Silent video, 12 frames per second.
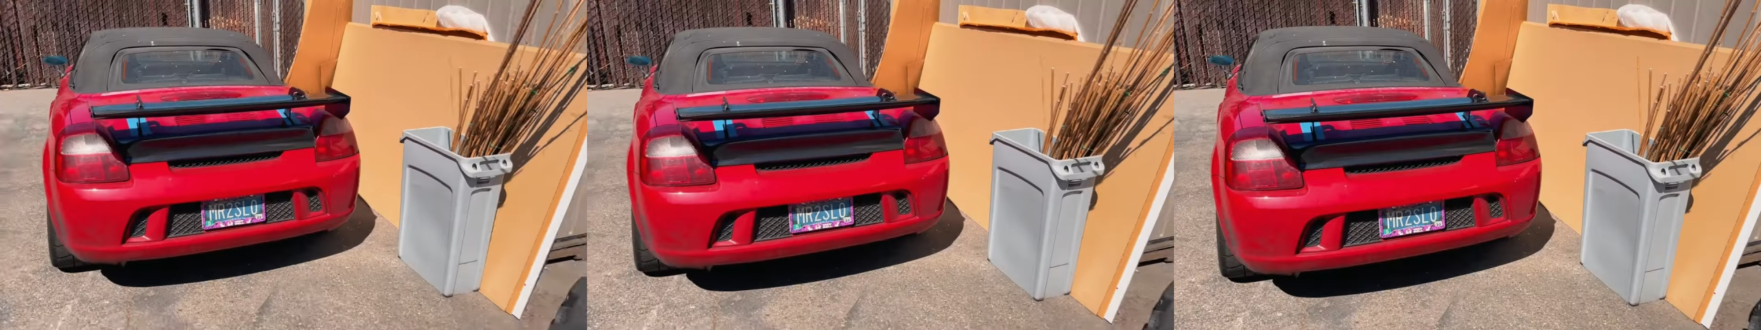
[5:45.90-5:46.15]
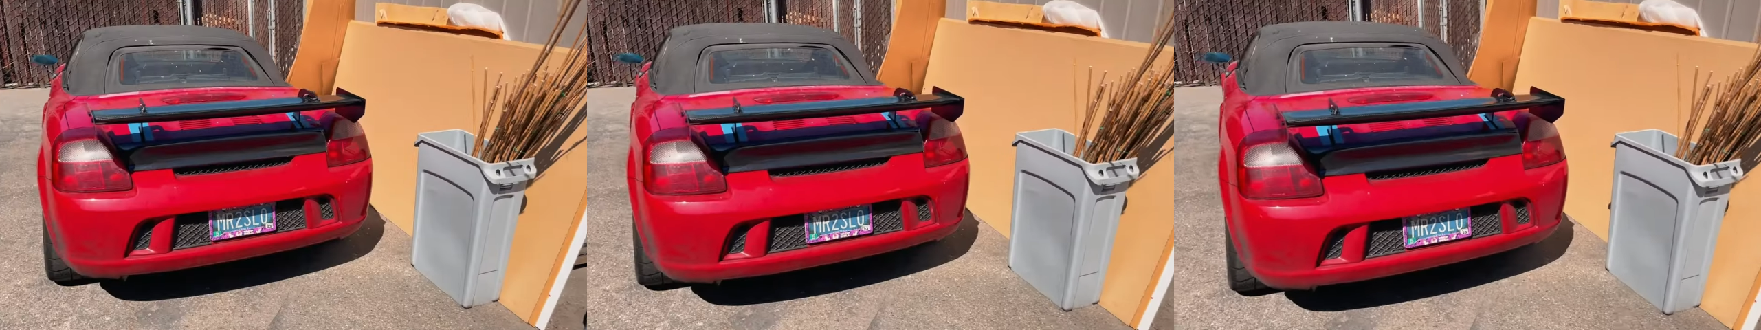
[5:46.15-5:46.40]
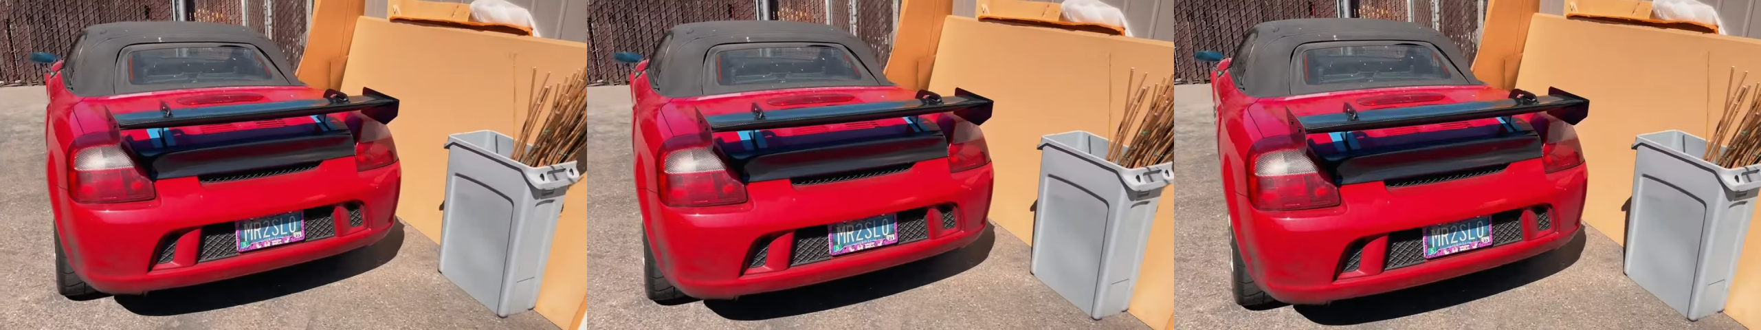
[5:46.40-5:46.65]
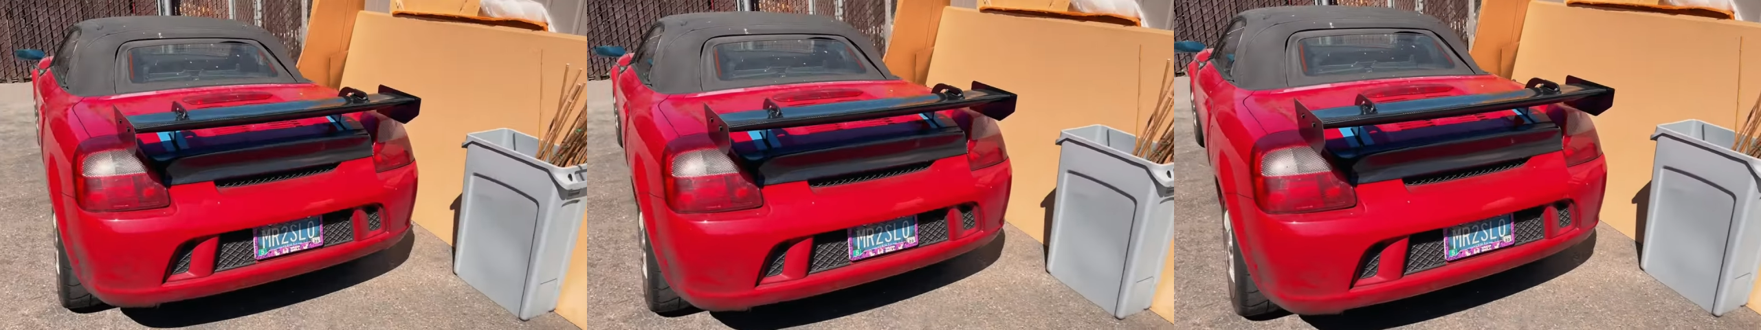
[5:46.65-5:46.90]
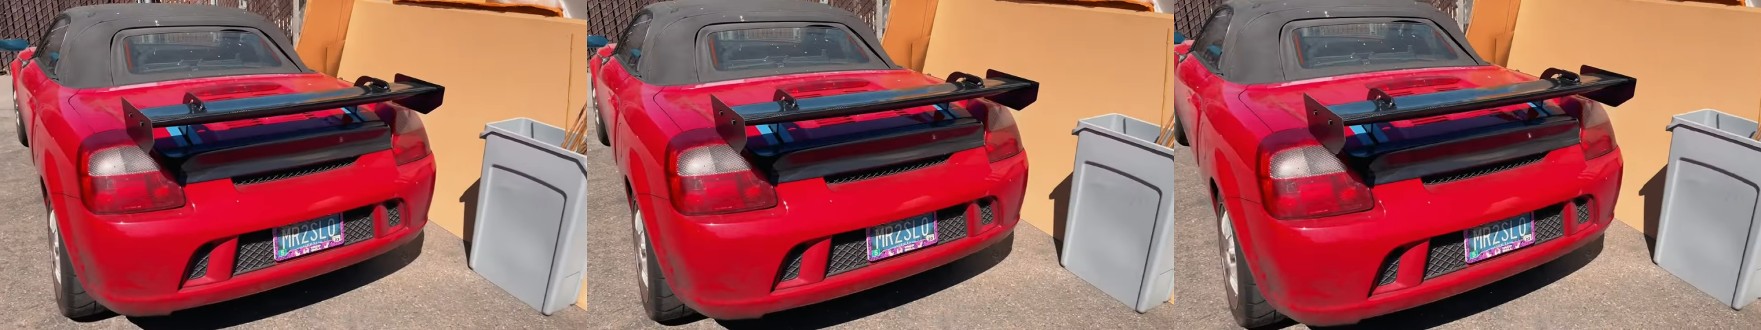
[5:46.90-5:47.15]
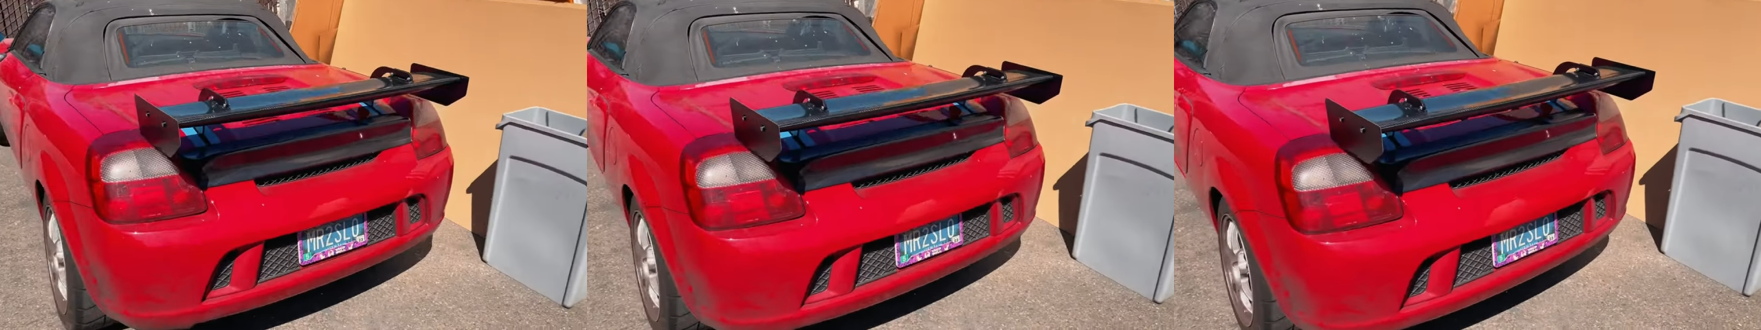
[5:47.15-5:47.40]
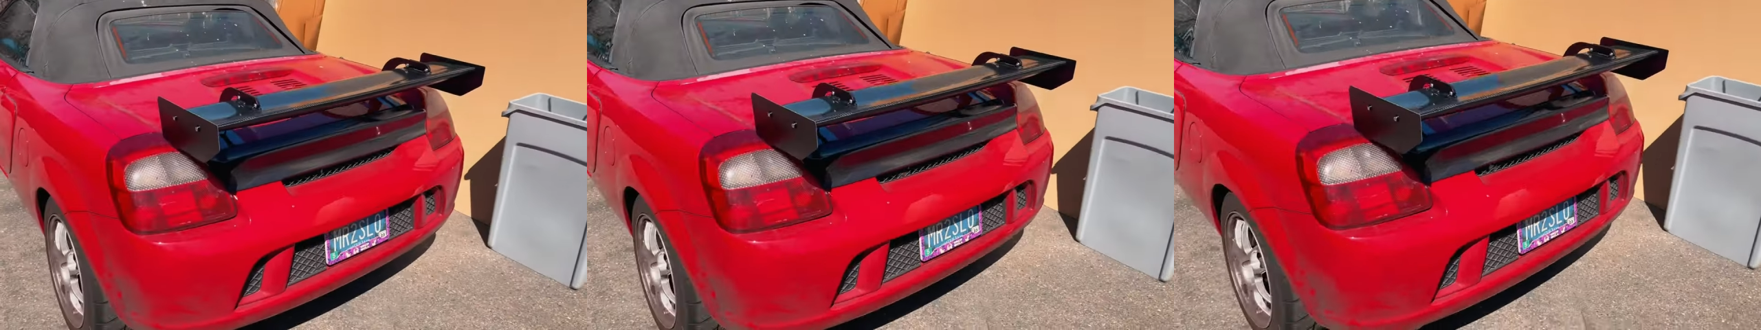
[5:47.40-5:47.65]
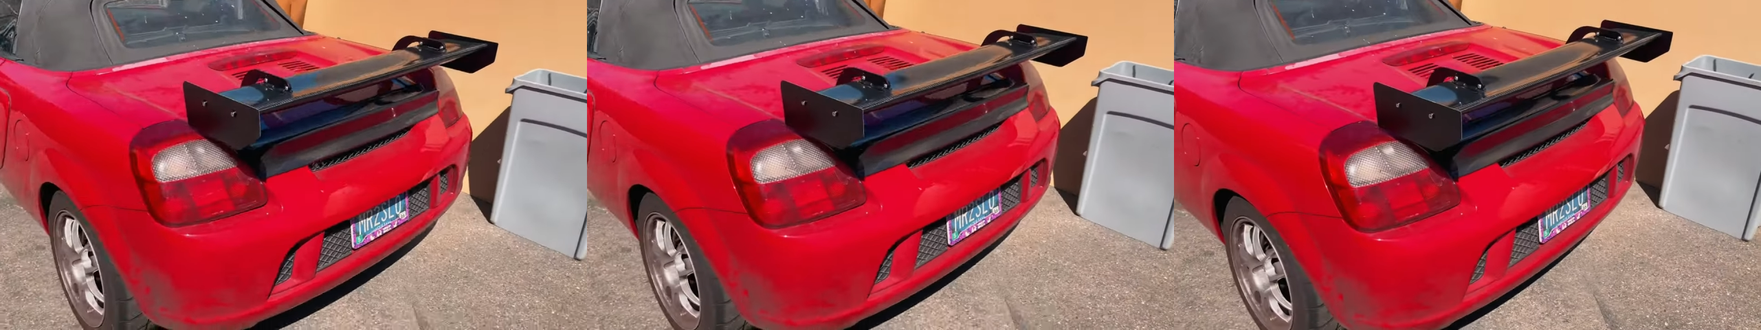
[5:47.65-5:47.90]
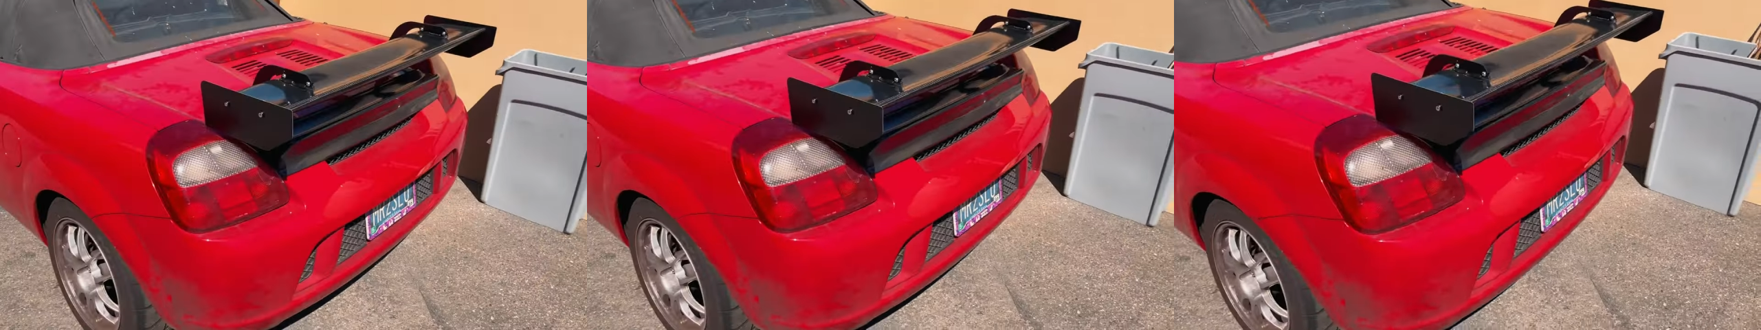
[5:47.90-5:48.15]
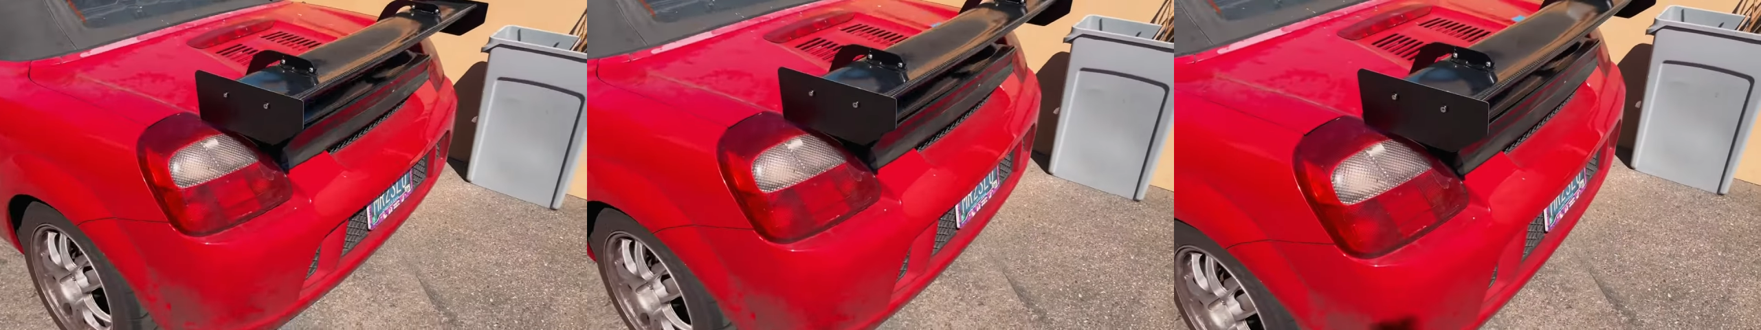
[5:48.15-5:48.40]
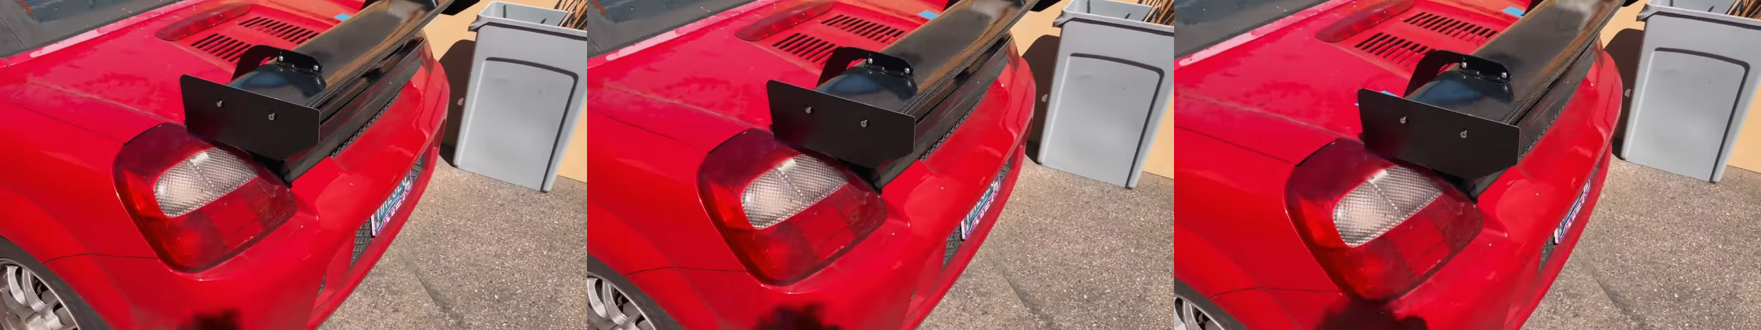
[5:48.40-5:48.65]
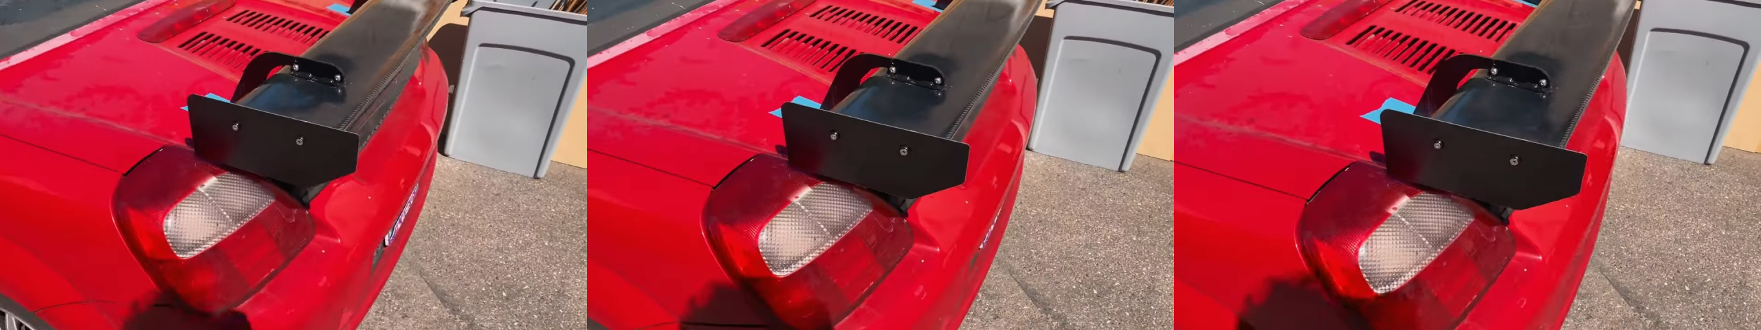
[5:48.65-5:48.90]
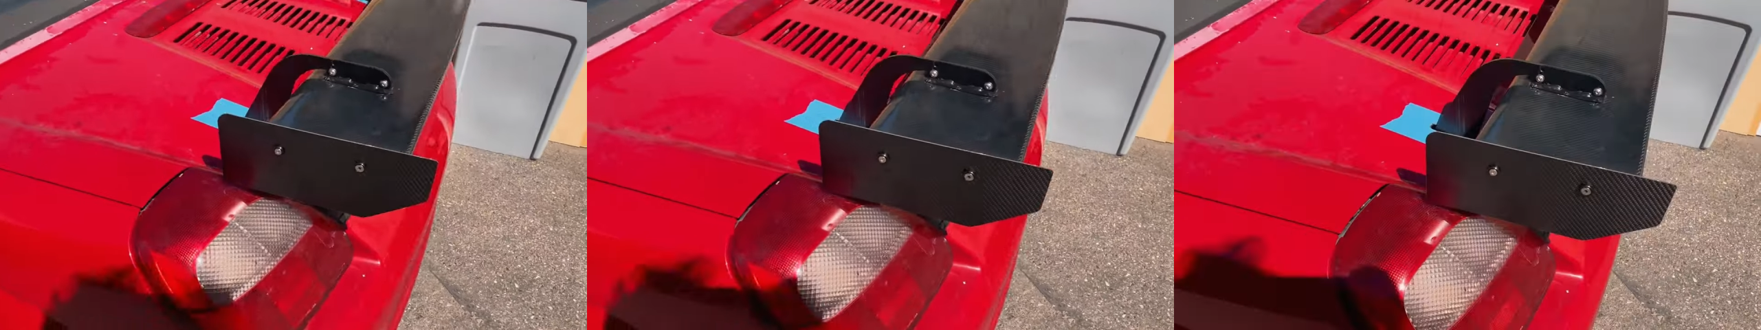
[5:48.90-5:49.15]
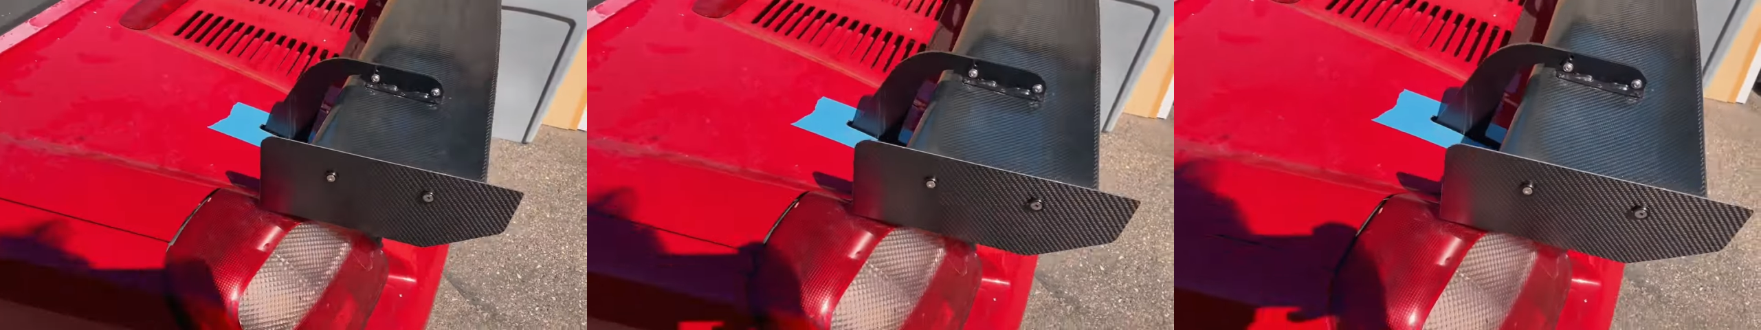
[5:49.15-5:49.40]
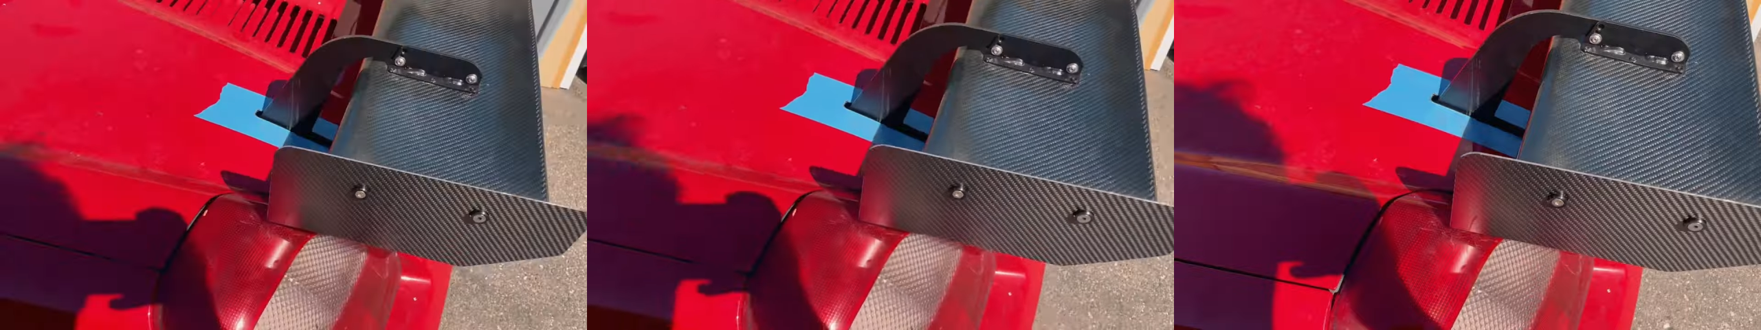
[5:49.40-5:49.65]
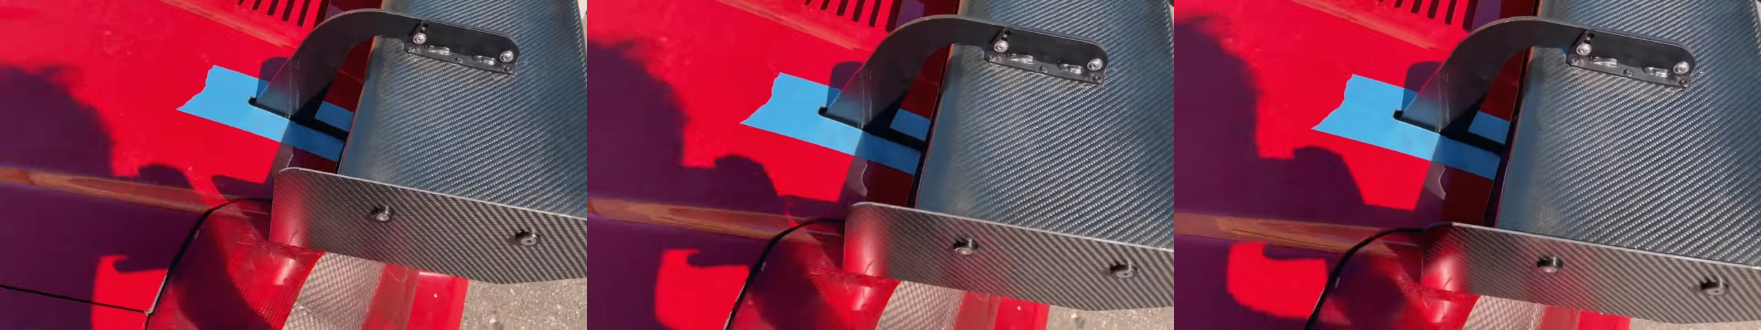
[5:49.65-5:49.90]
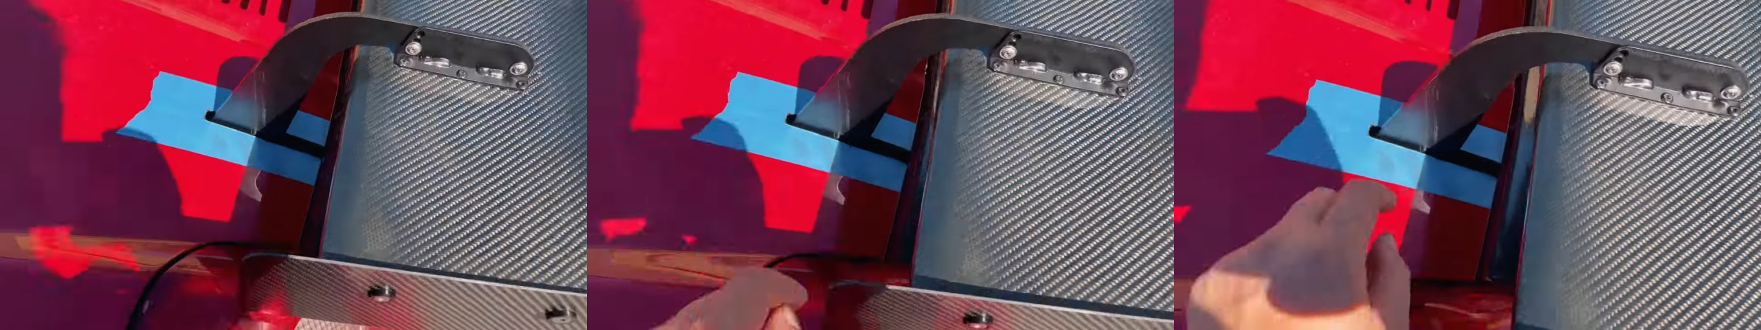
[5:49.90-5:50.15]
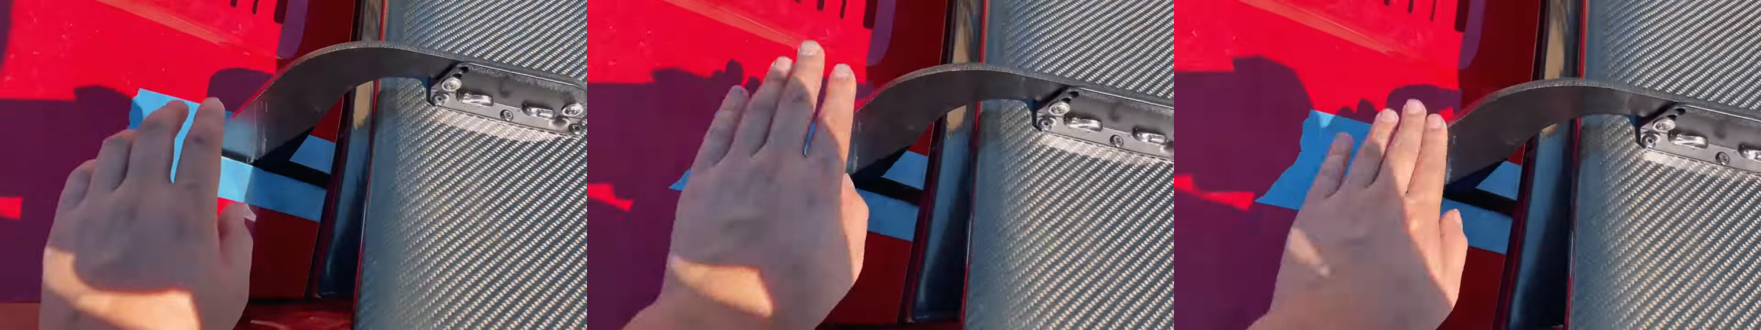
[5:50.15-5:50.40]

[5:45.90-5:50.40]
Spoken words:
No face is visible, so there are no lips to read.